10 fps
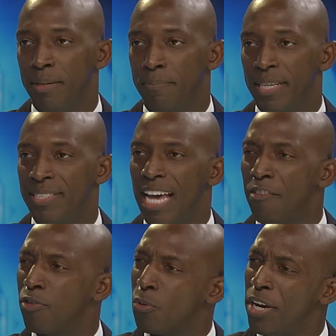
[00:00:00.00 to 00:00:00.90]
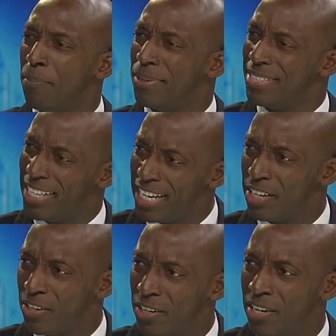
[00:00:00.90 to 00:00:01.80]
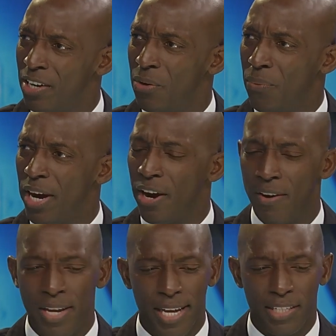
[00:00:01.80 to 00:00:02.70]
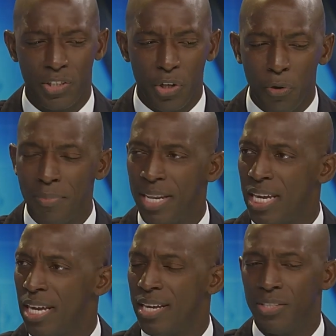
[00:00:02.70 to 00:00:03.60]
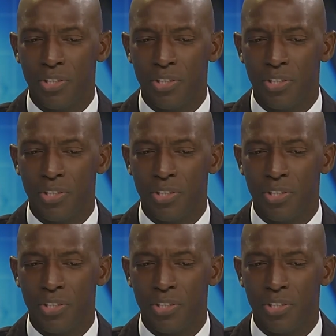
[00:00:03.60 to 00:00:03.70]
and in South Florida in particular, where there's so many